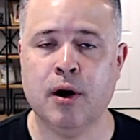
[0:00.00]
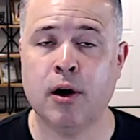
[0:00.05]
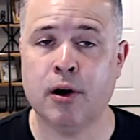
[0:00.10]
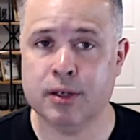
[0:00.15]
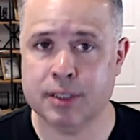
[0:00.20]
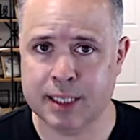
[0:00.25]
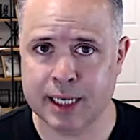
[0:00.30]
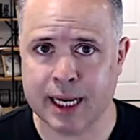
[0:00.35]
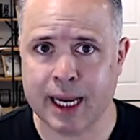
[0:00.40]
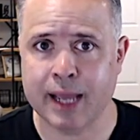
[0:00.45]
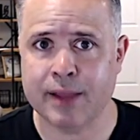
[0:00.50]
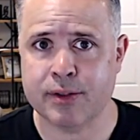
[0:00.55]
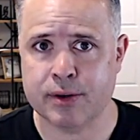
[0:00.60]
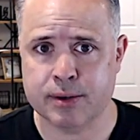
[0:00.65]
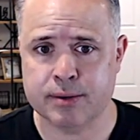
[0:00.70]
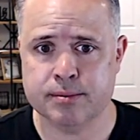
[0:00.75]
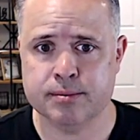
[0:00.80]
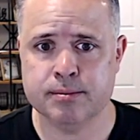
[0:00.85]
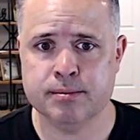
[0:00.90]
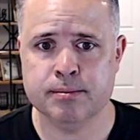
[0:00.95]
are together
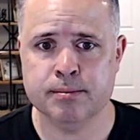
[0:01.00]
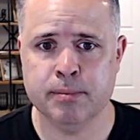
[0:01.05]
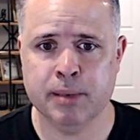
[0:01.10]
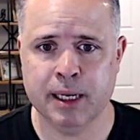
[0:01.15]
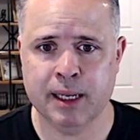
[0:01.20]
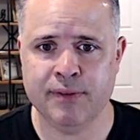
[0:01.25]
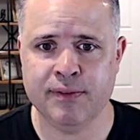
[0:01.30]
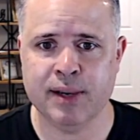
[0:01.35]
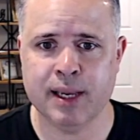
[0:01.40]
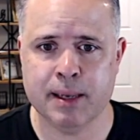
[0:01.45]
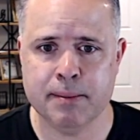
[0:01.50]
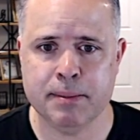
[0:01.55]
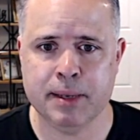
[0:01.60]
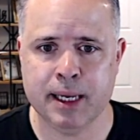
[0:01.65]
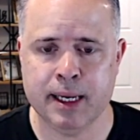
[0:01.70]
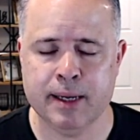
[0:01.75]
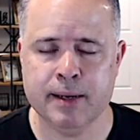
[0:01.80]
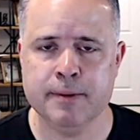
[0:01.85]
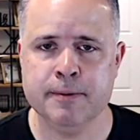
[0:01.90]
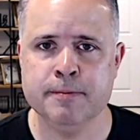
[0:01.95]
believing in
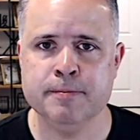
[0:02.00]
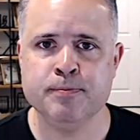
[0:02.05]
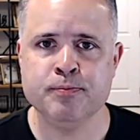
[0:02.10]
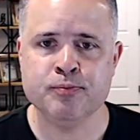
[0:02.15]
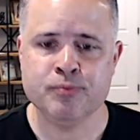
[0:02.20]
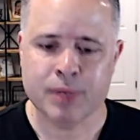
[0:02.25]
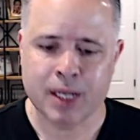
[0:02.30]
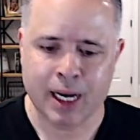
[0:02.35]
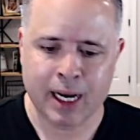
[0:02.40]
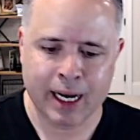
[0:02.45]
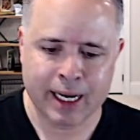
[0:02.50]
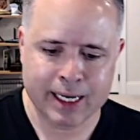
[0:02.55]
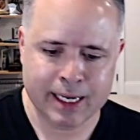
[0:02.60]
me, I